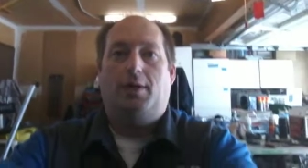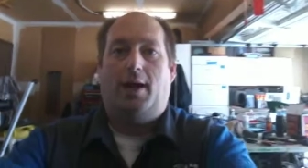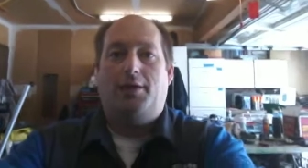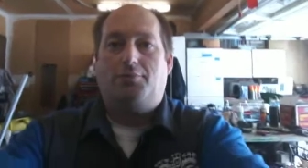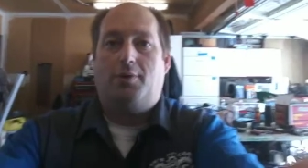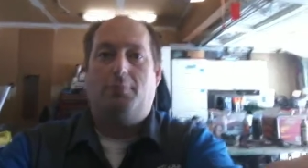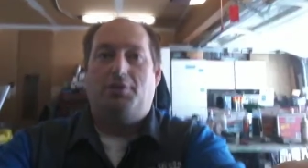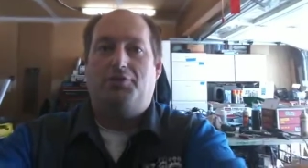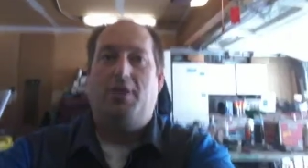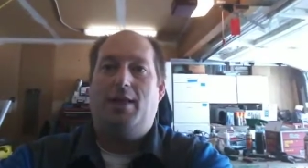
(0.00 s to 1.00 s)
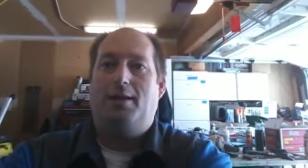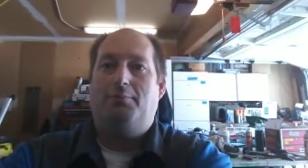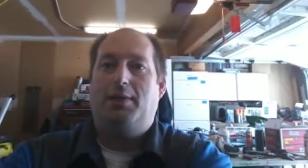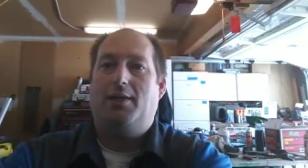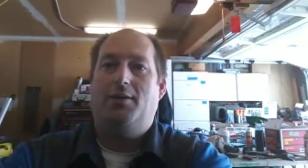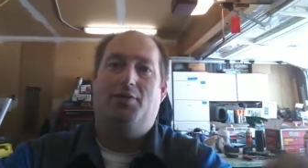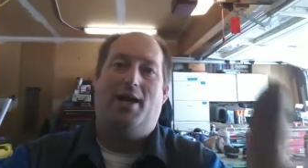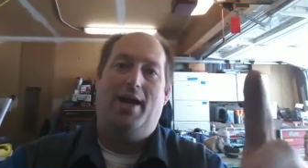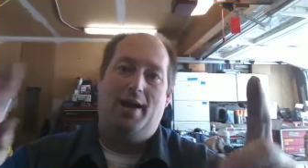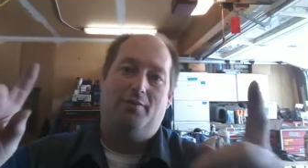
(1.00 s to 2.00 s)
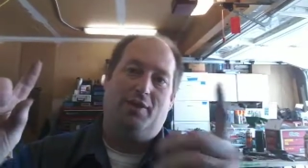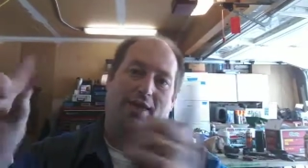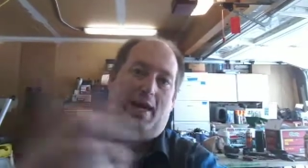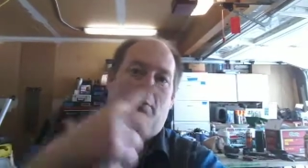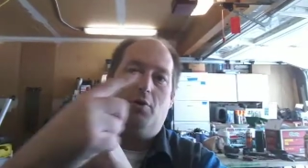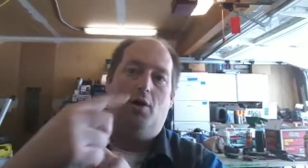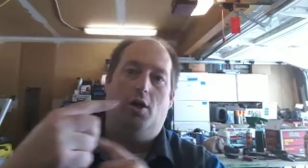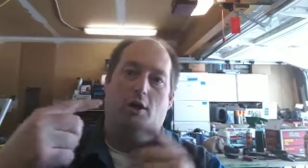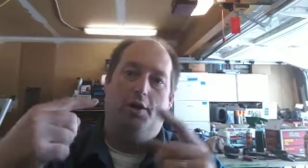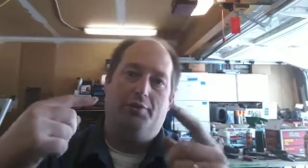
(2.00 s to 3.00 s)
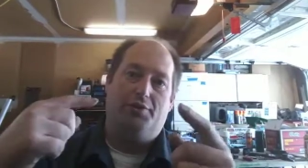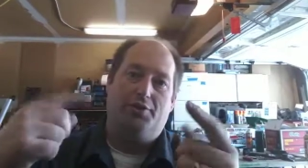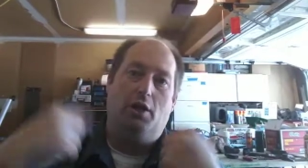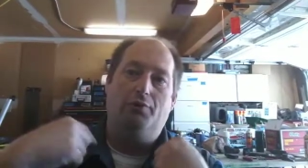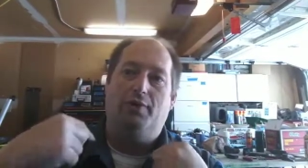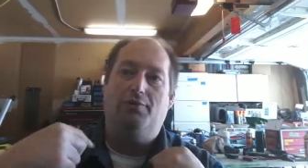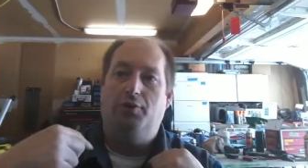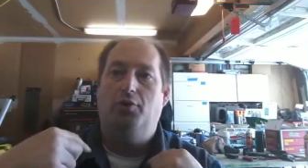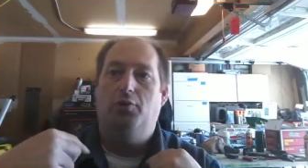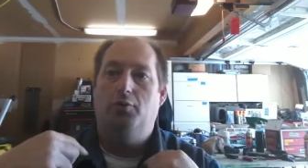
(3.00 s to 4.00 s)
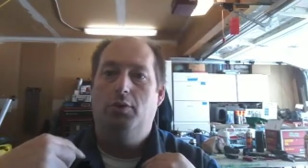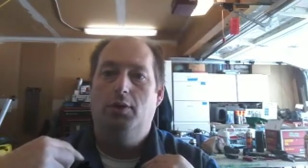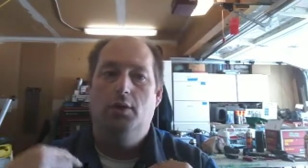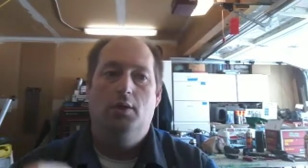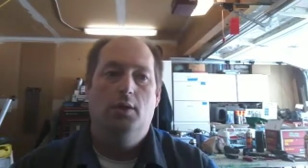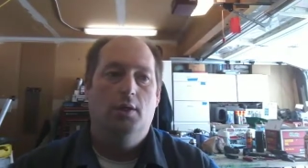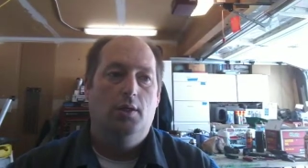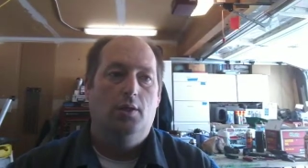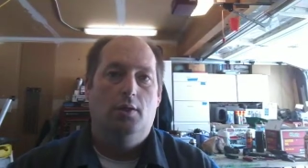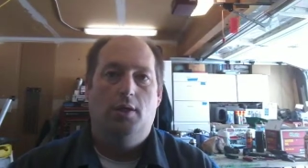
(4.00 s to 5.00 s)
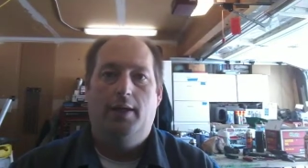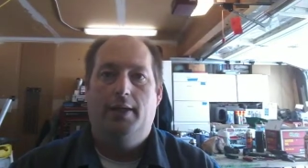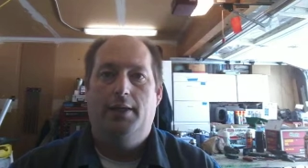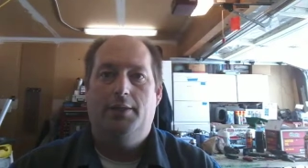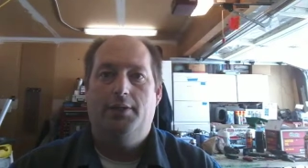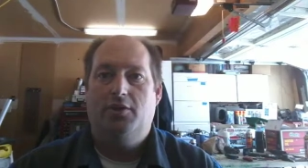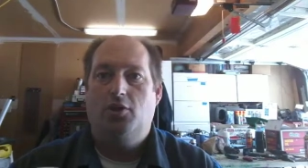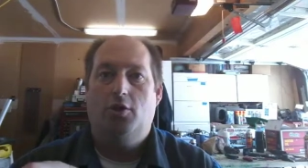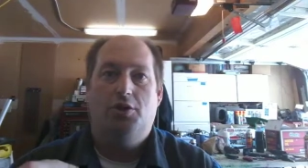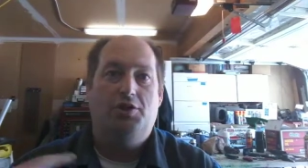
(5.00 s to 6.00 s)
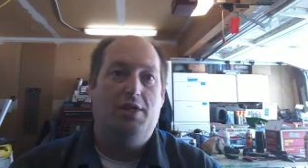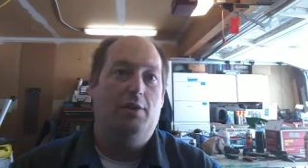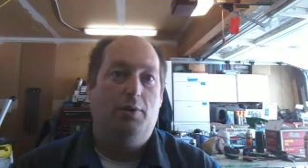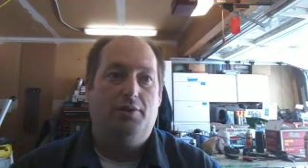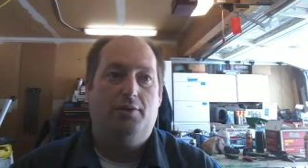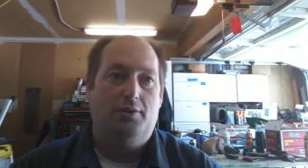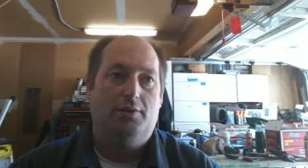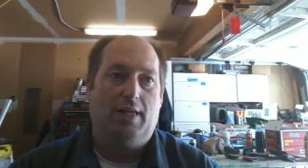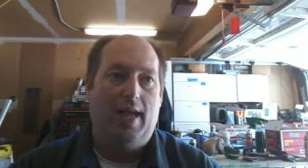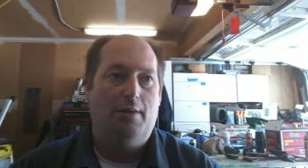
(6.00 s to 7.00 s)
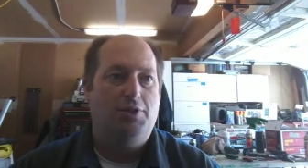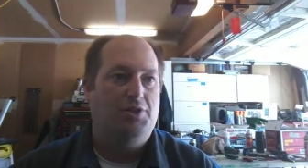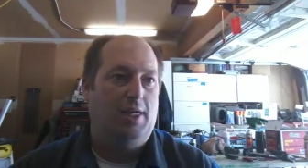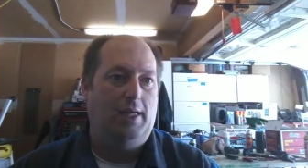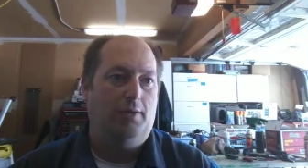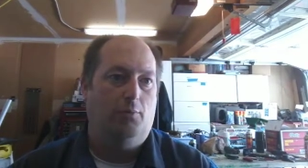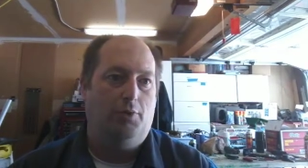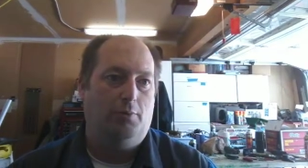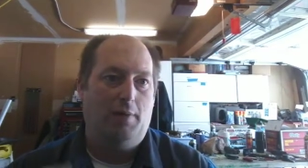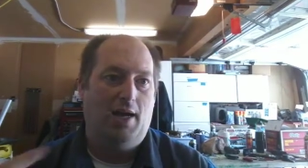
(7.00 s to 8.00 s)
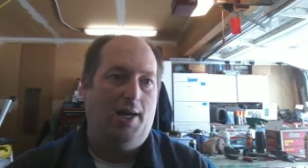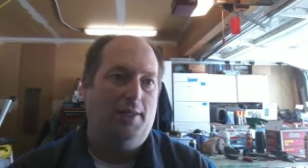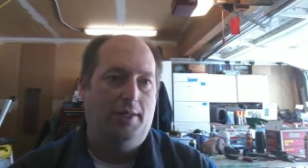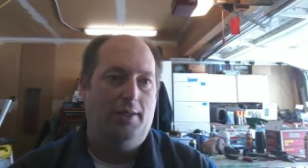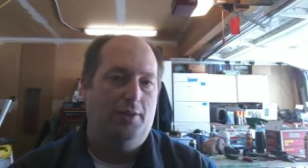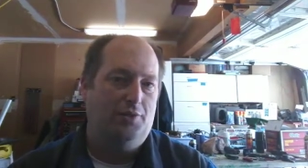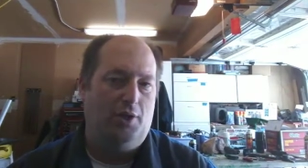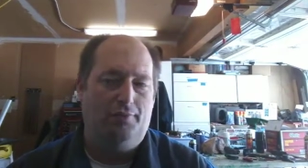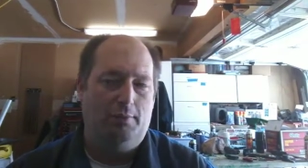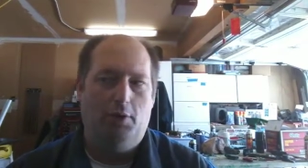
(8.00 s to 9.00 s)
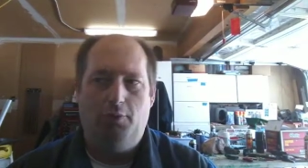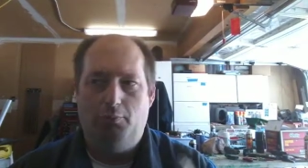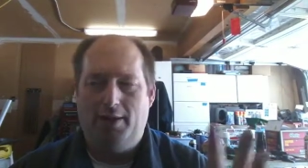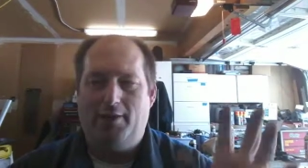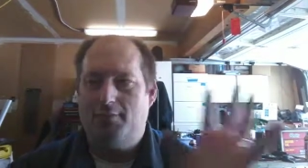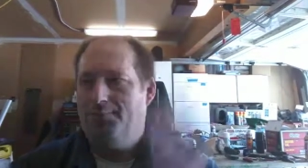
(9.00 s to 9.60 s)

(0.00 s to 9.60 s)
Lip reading: guys were able to see that because I have the camera on selfie view, and it's hard to see what the camera's seeing when you're behind it in selfie mode, whatever.